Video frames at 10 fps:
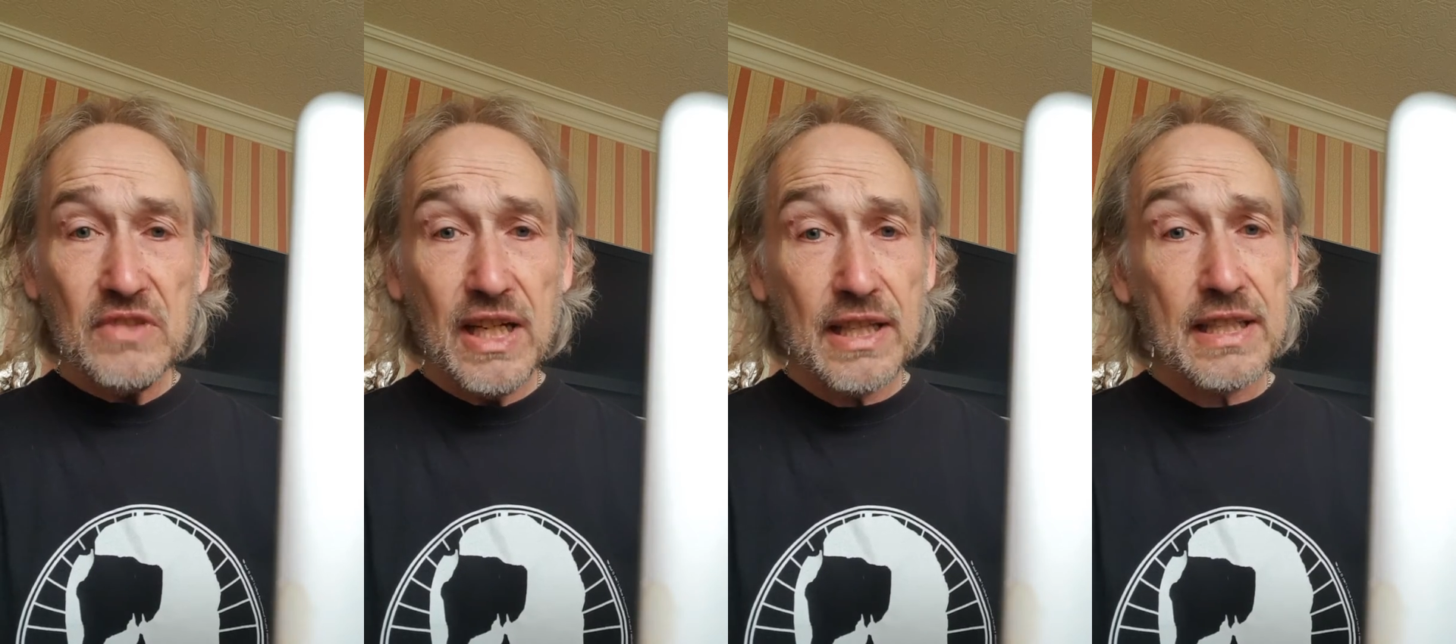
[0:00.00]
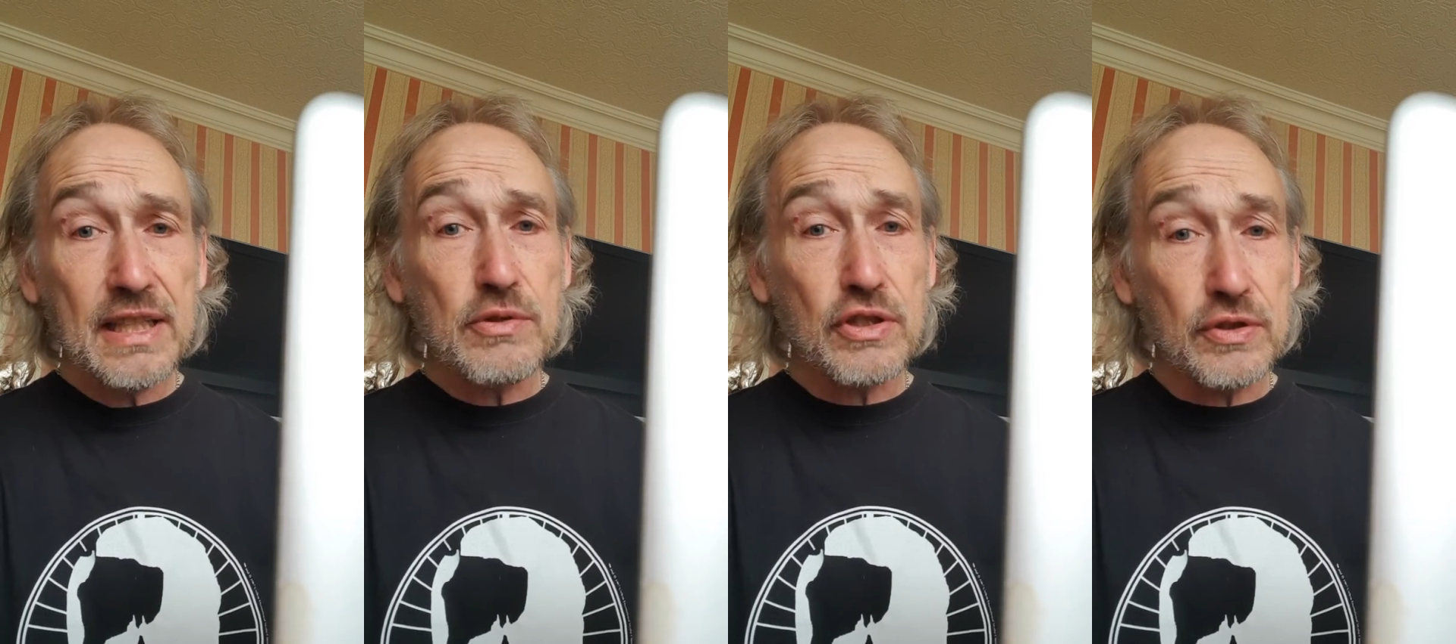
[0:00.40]
and it
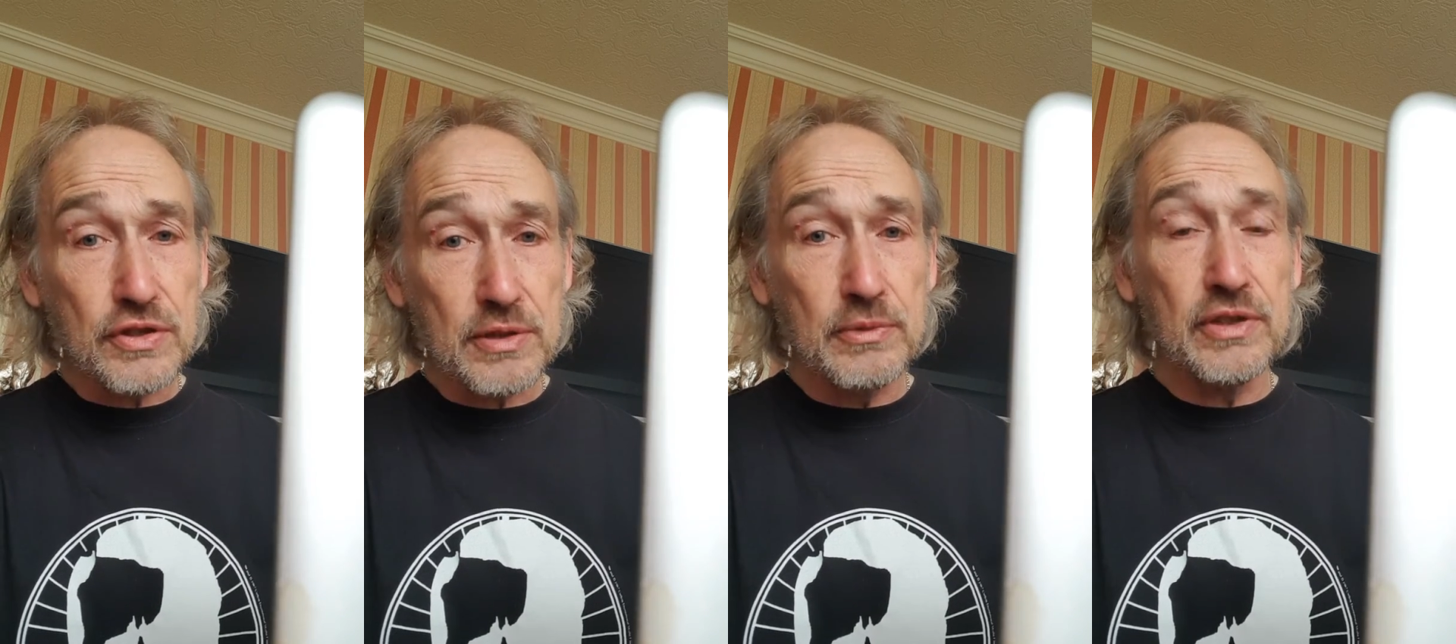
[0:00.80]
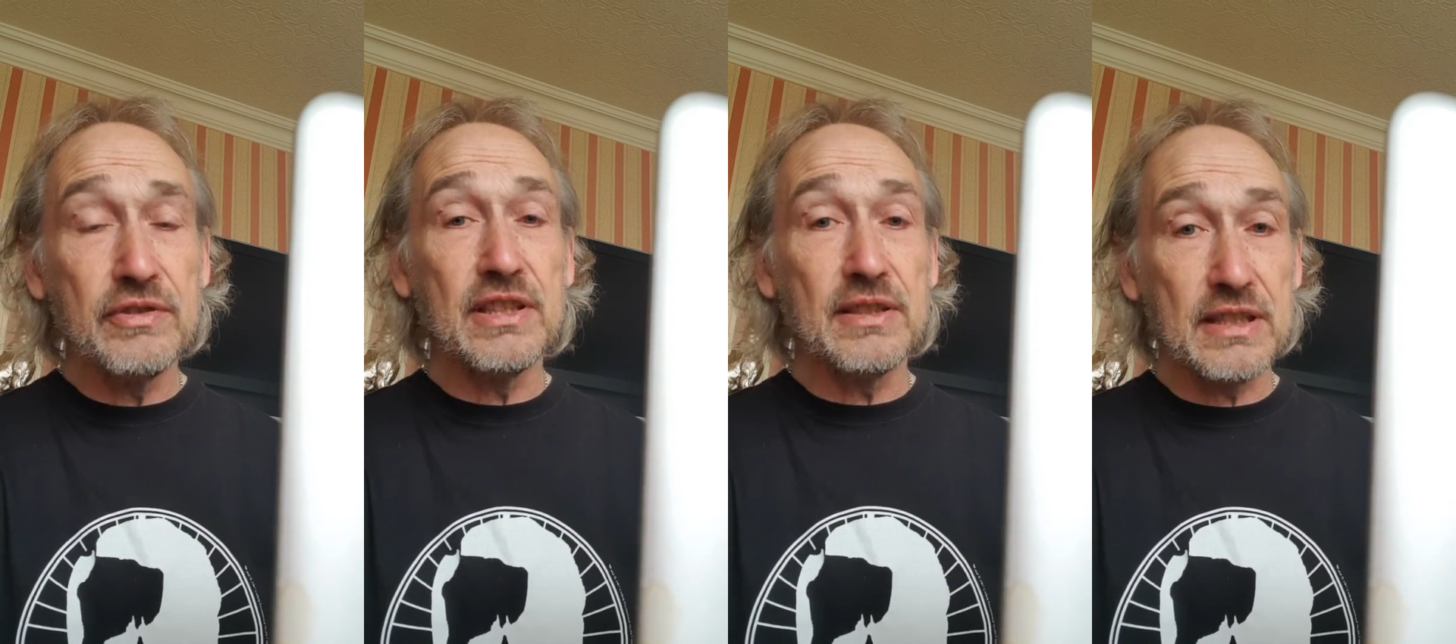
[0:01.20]
keeps the country
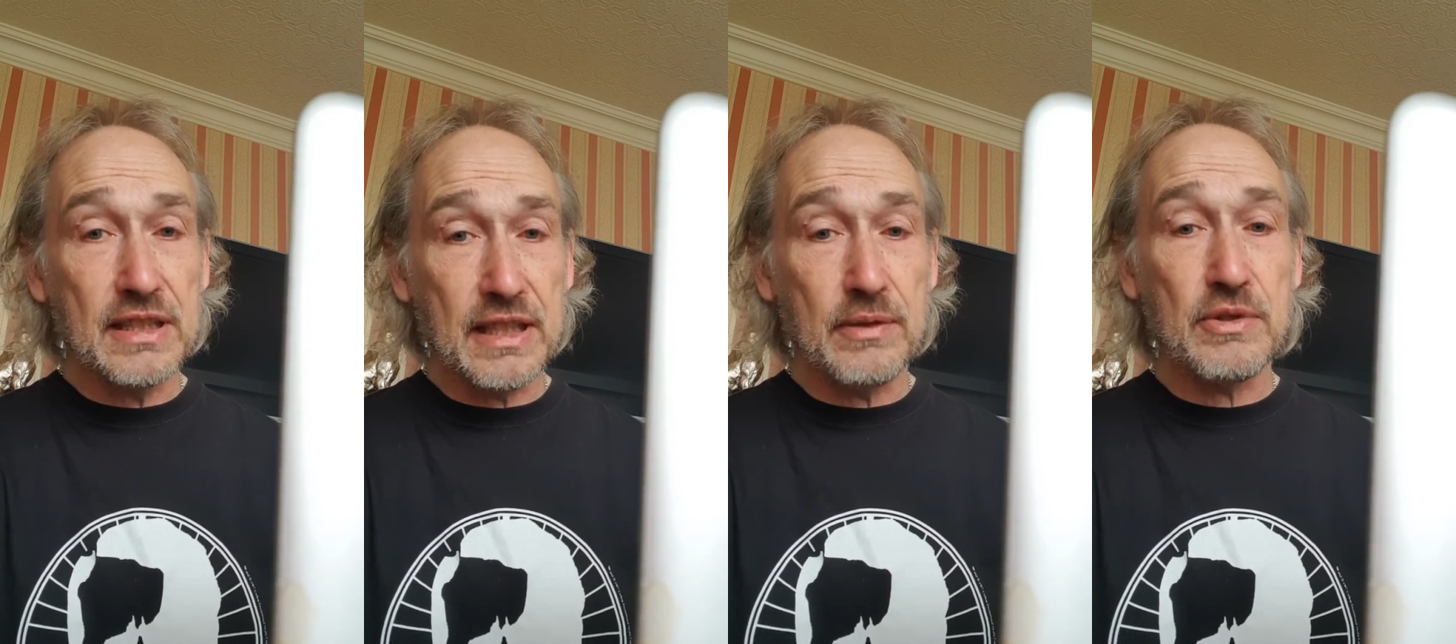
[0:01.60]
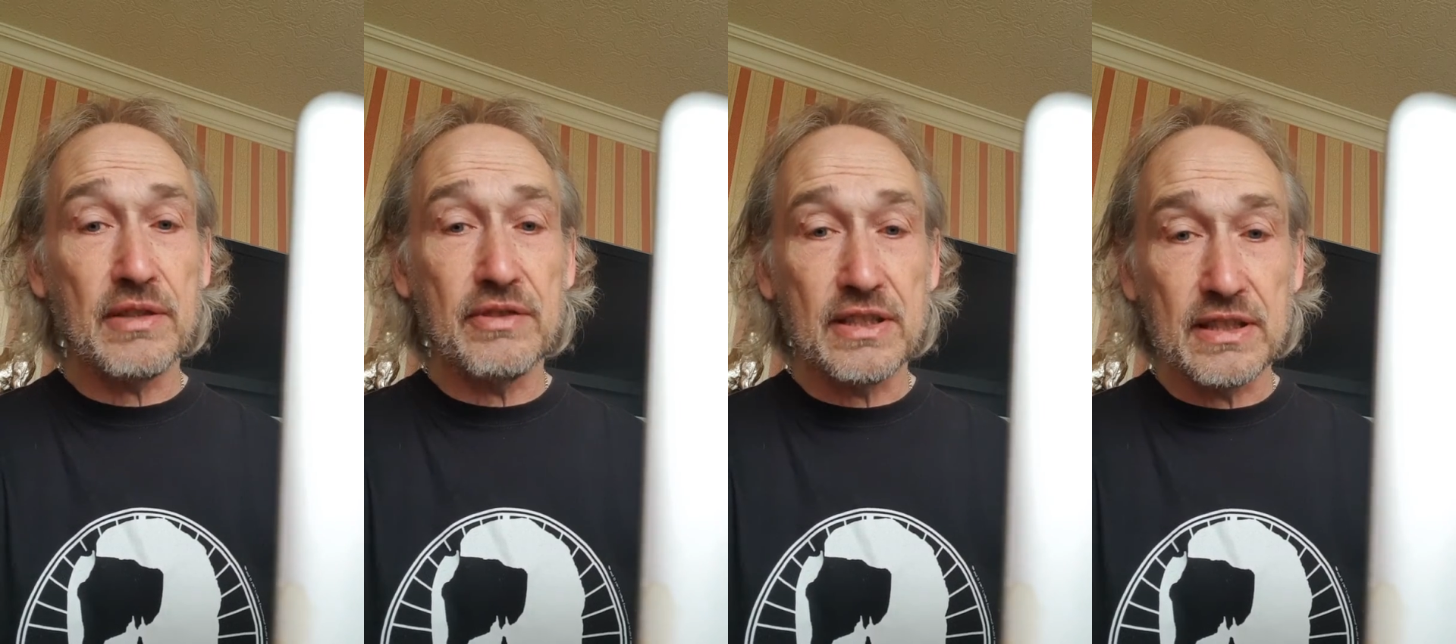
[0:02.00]
moving. It keeps
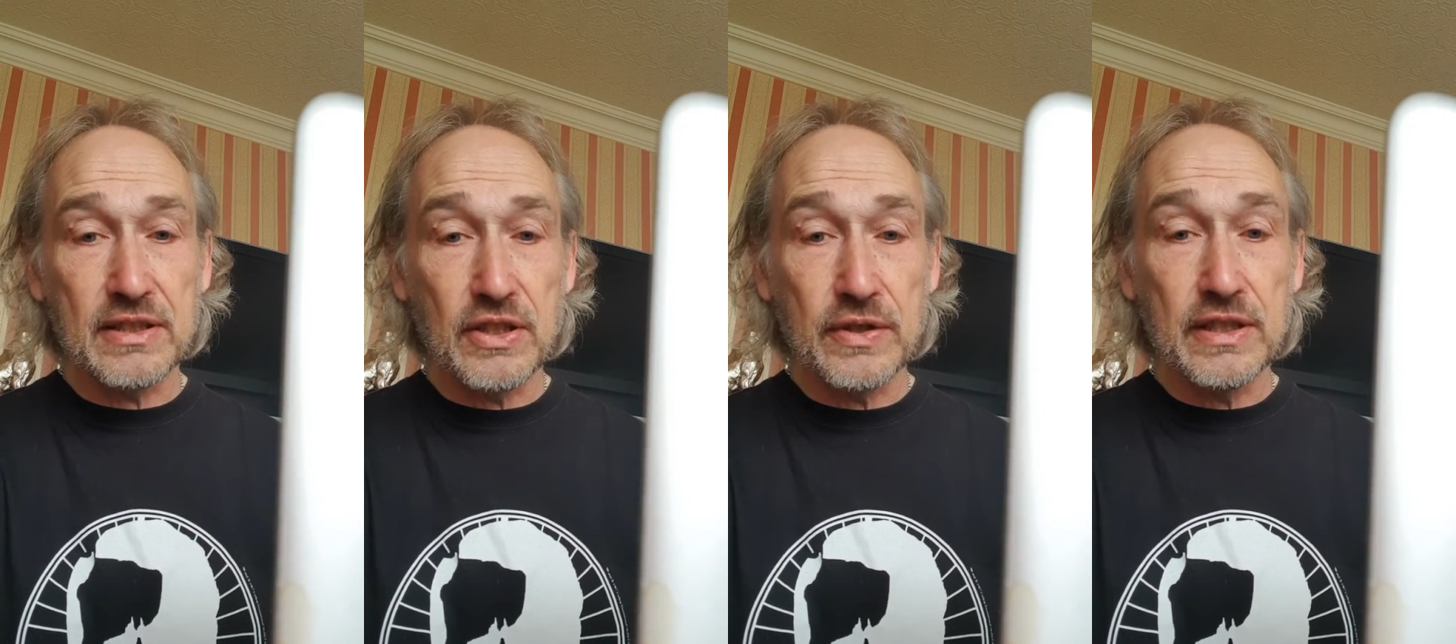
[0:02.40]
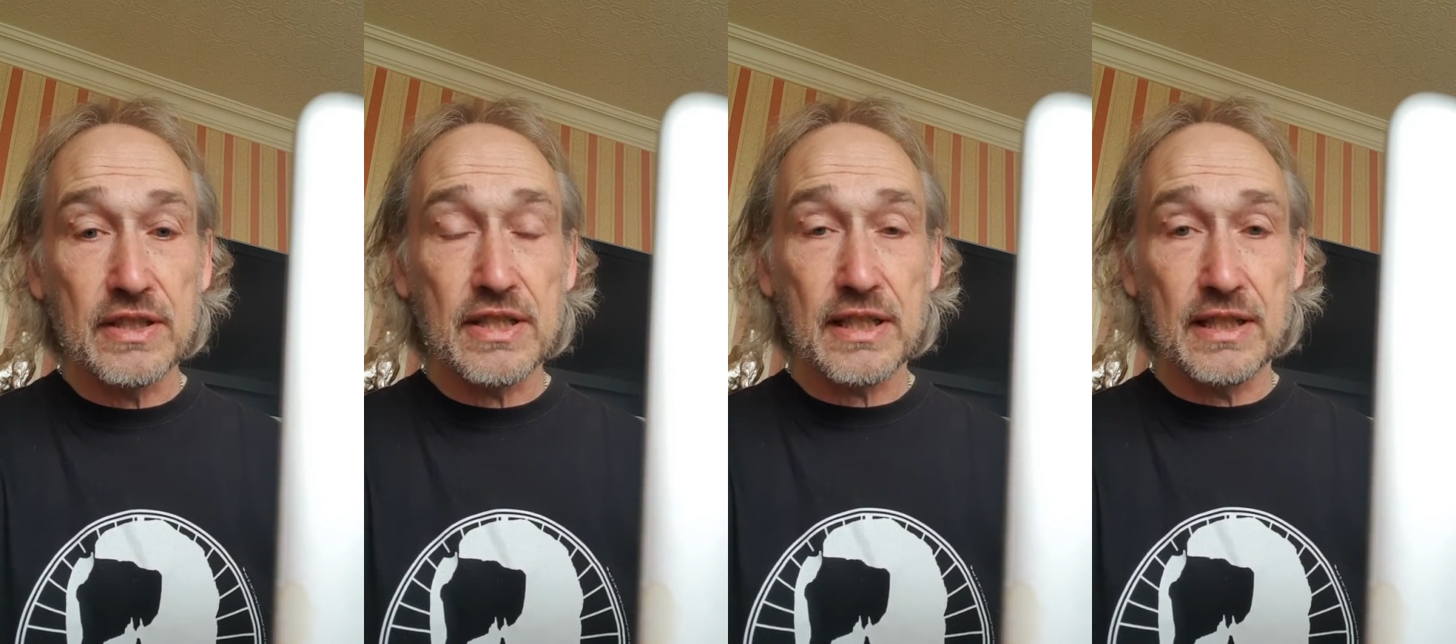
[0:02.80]
everything going
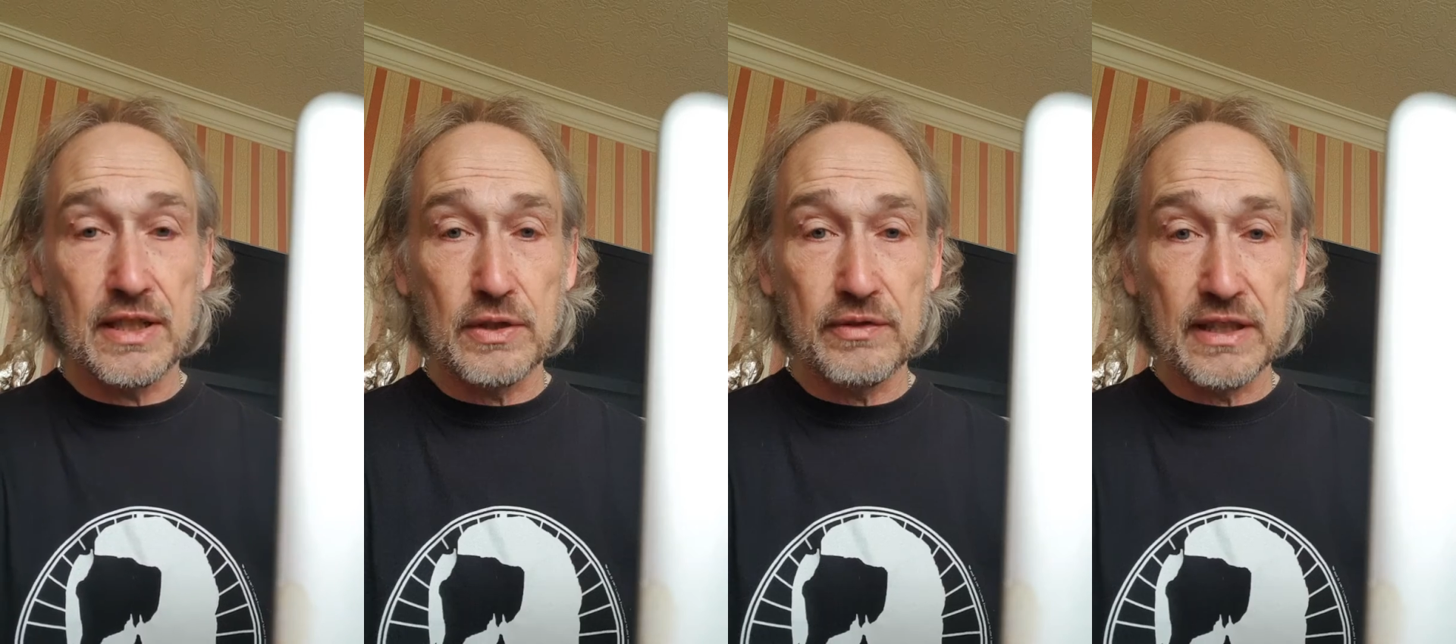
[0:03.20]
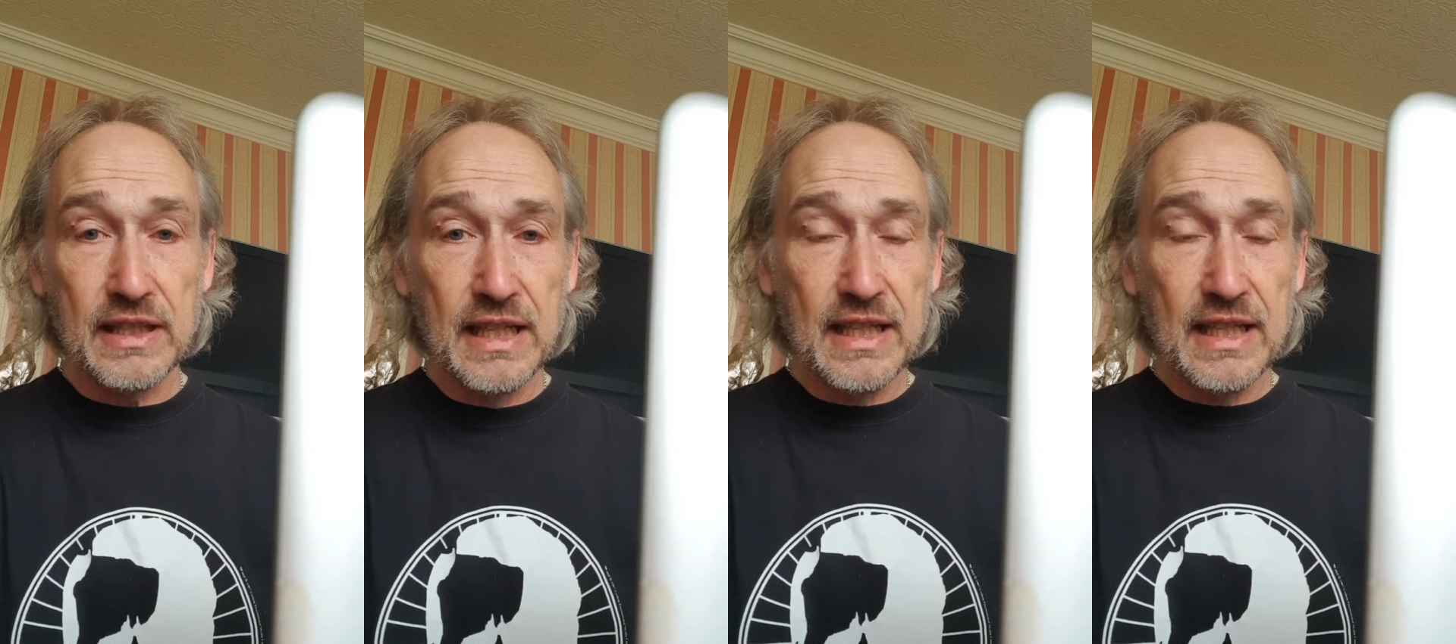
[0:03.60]
and ticking over,